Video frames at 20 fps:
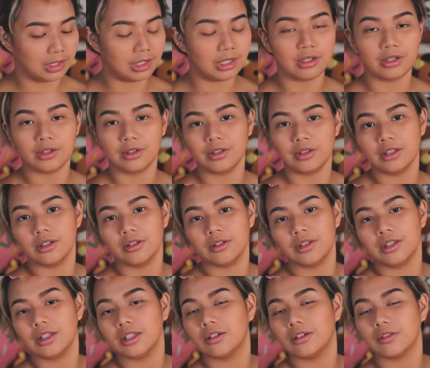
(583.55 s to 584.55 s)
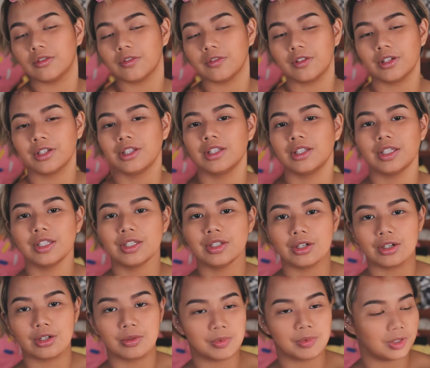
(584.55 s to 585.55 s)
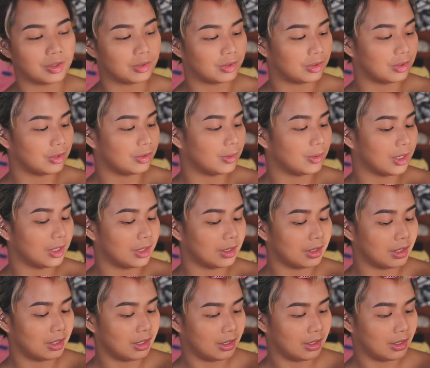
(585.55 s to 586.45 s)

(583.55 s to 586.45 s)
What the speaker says: dear friends Charms and Gershwin.